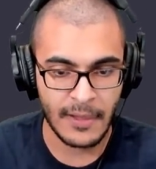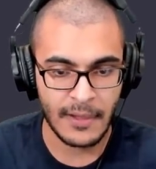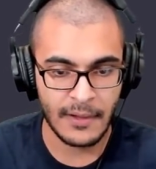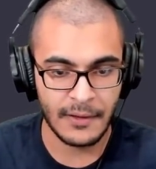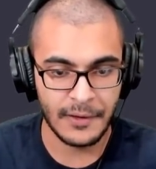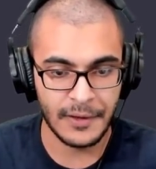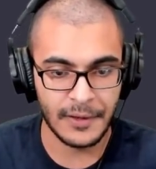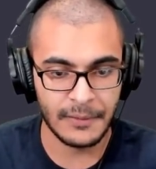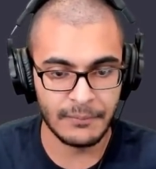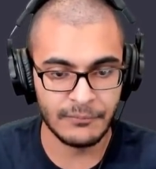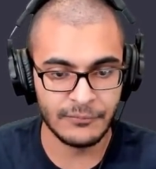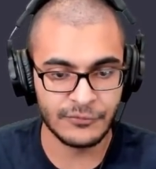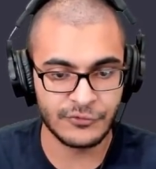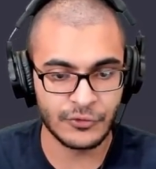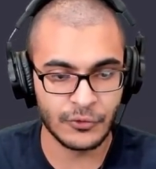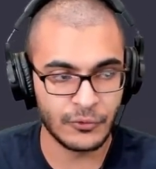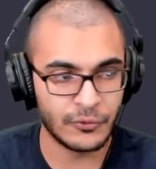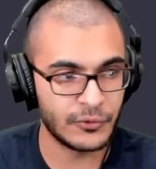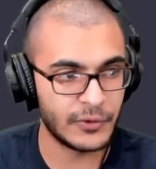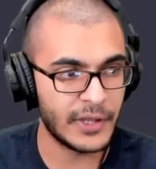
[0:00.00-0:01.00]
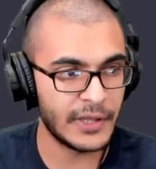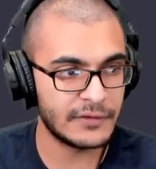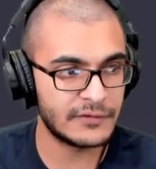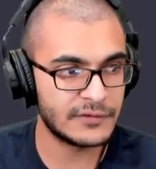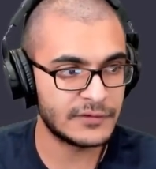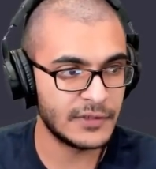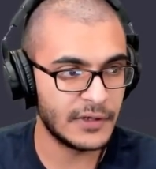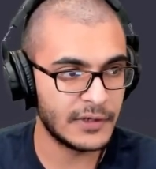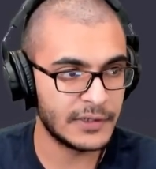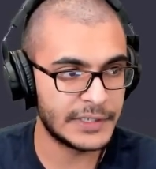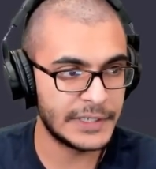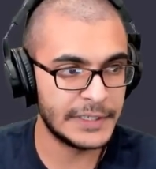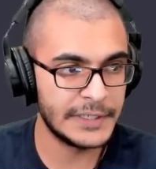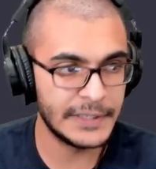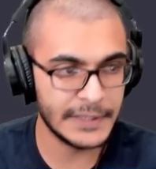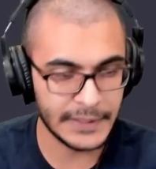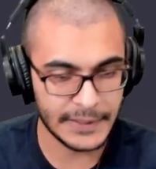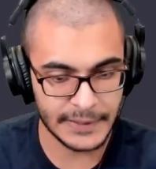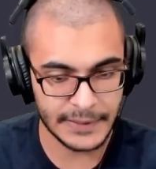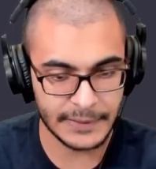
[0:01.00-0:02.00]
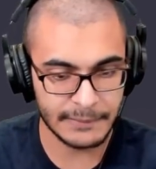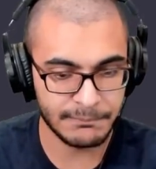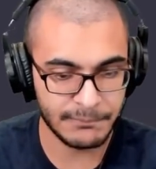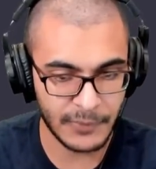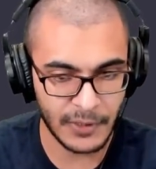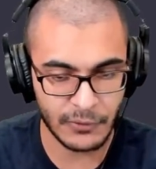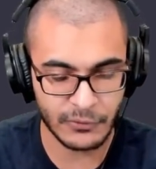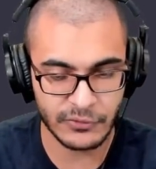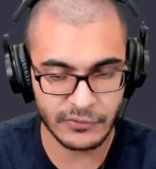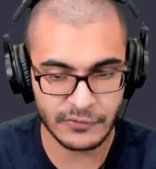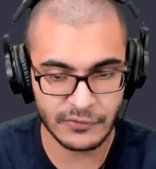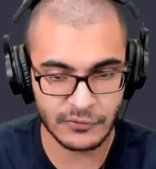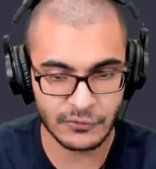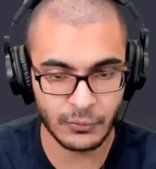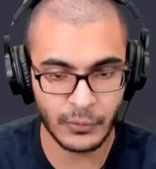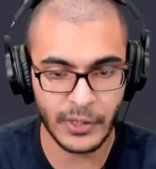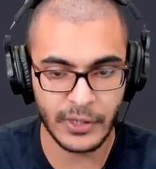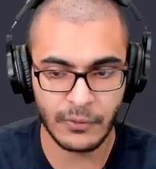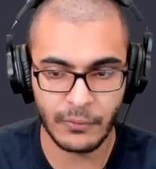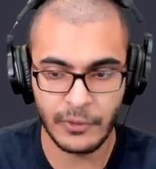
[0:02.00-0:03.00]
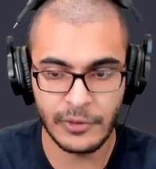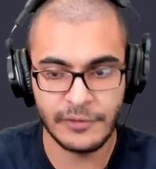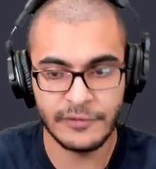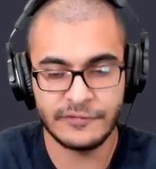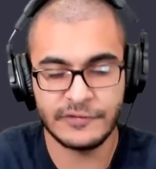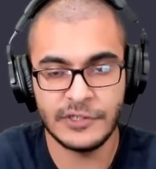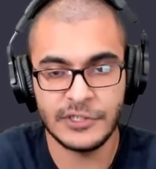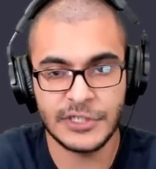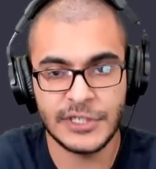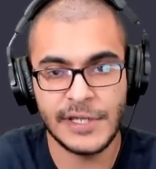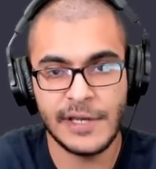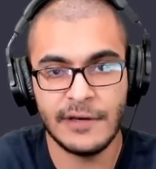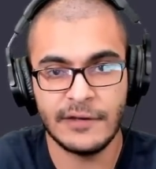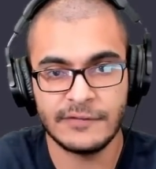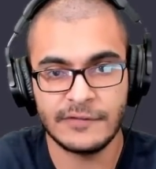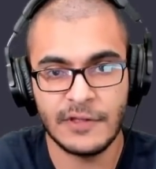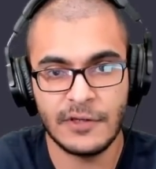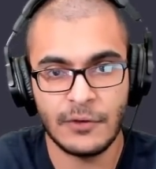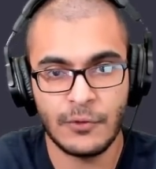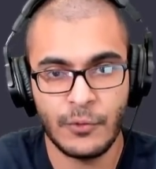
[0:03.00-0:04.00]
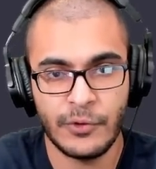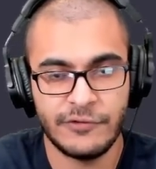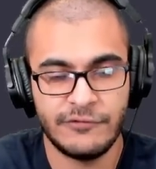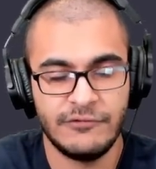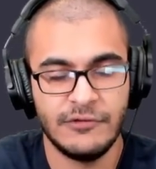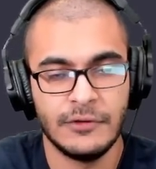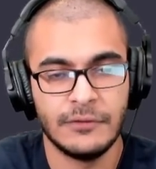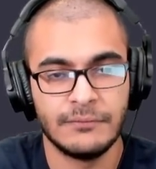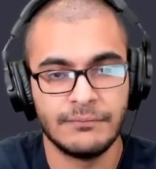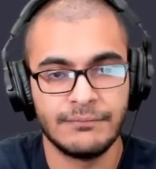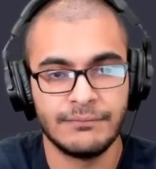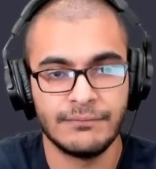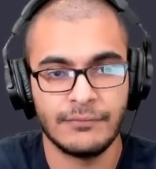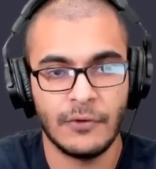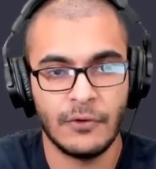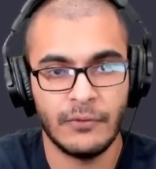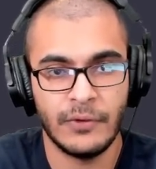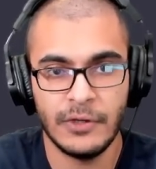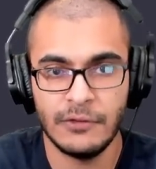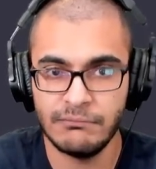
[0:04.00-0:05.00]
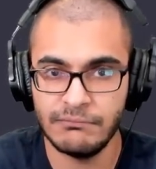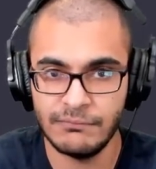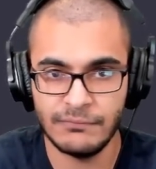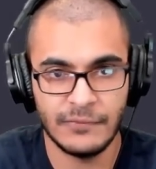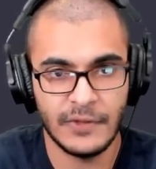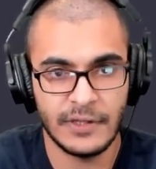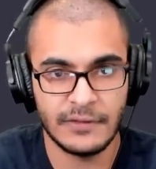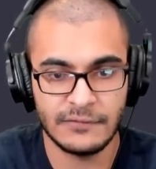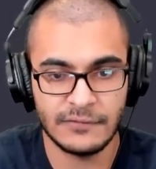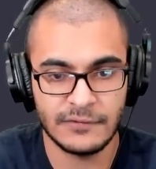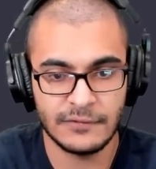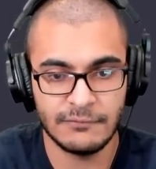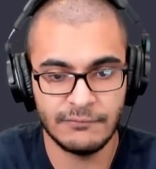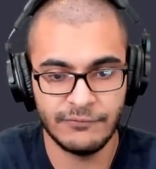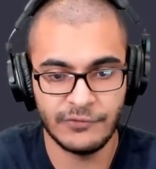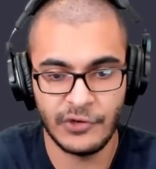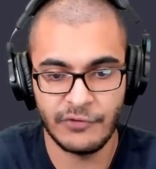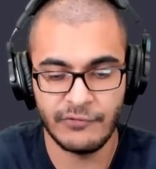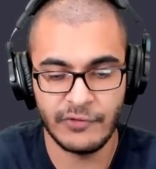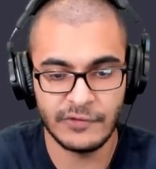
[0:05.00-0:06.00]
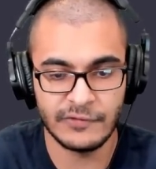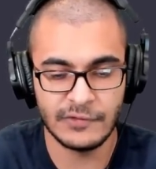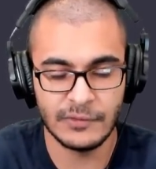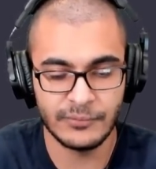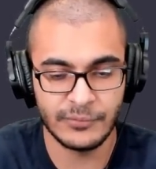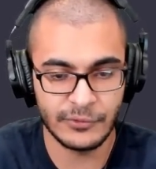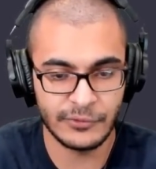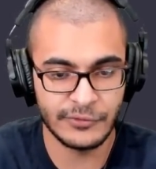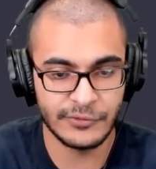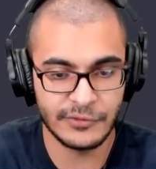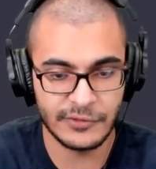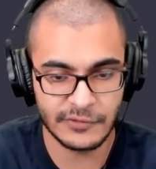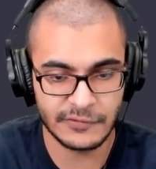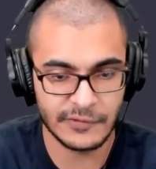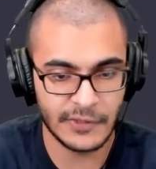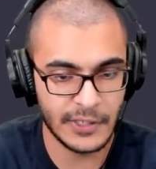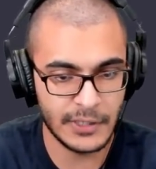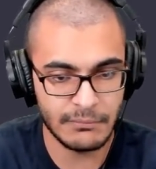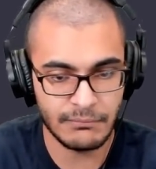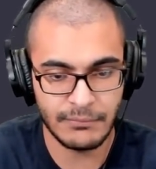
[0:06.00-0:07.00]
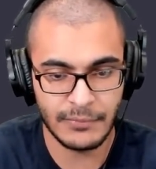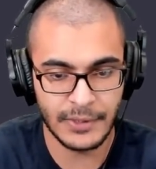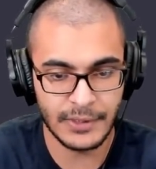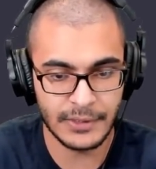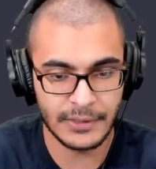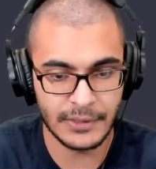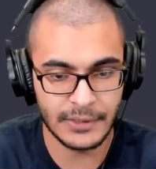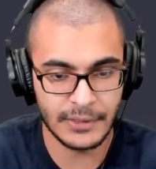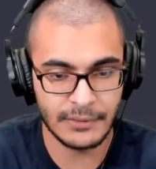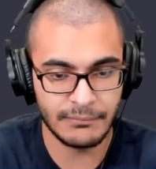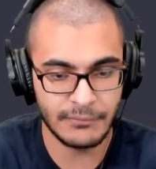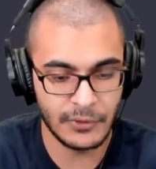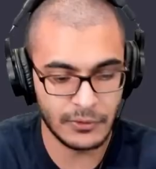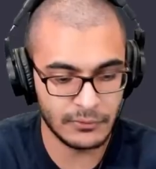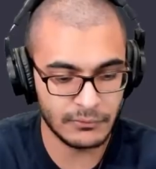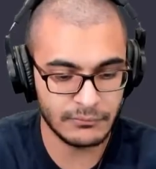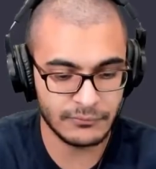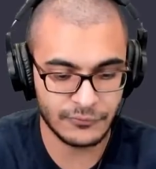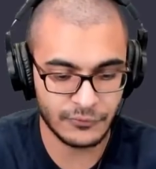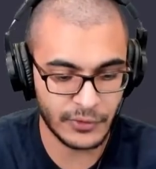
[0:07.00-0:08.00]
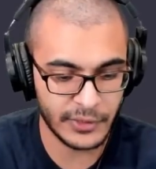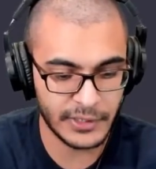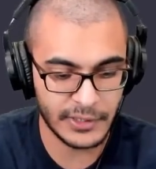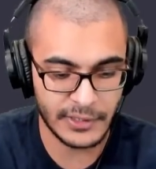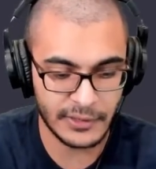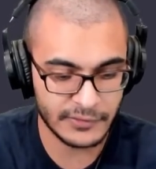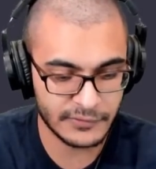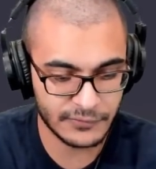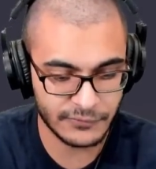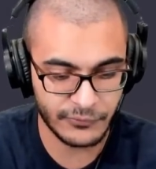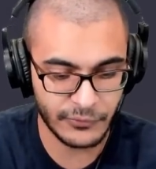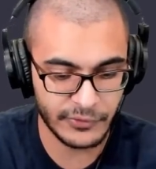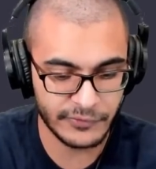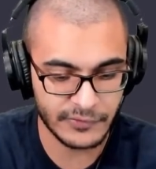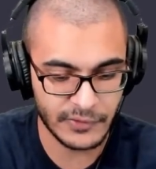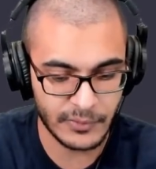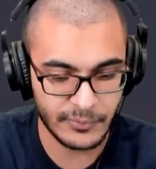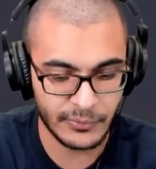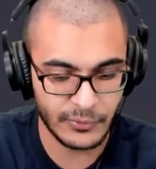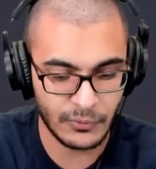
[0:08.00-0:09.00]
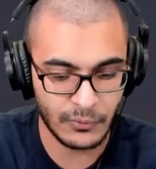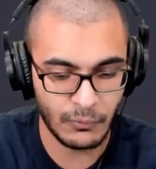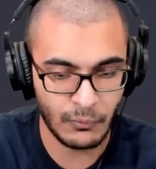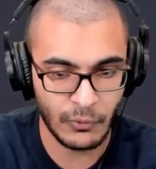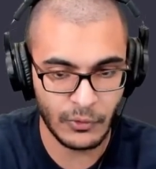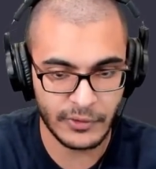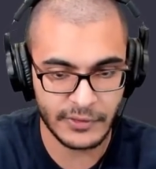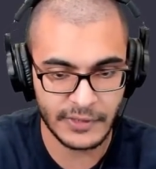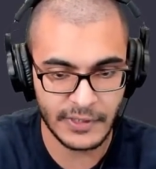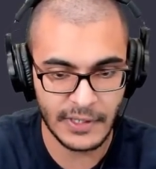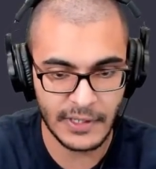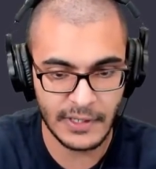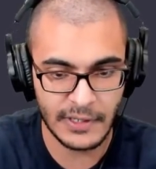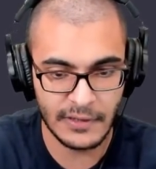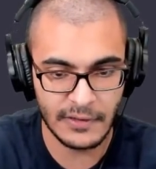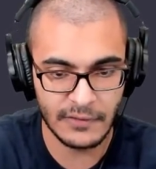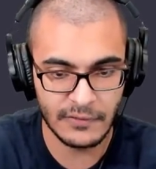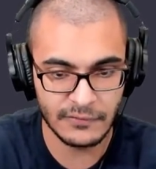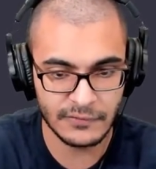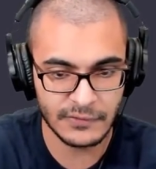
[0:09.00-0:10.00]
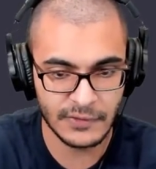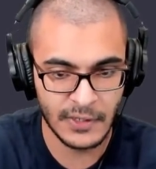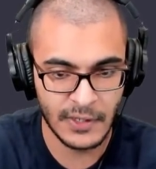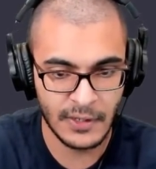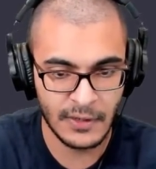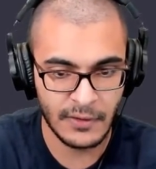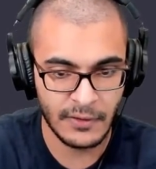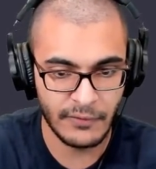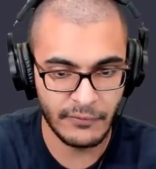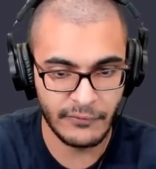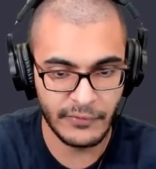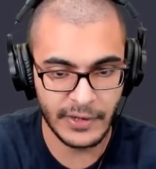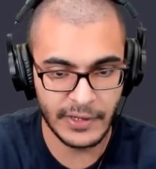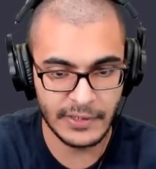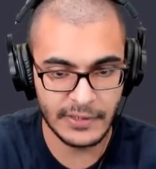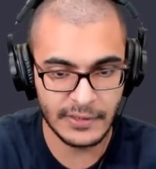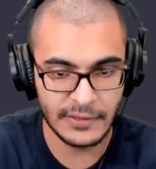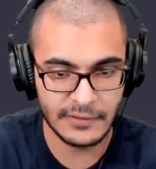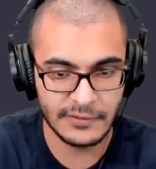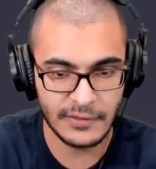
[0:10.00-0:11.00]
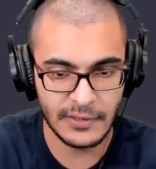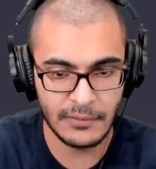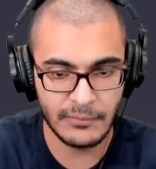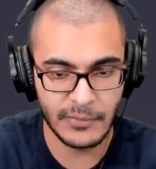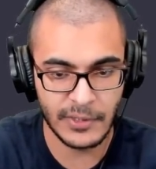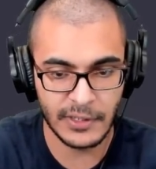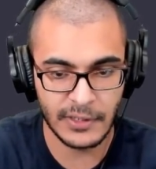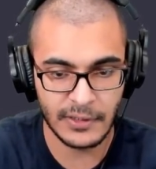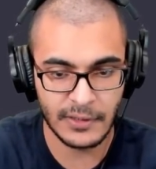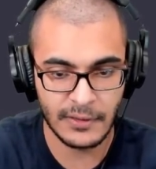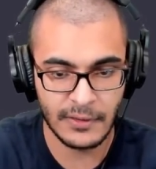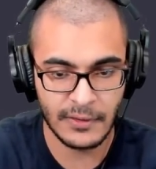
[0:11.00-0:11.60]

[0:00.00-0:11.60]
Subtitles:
So to get started, how does this work? Well, you essentially ask it a question. All right, that's very, very simple. You just say, so I can ask, for example, what is red teaming?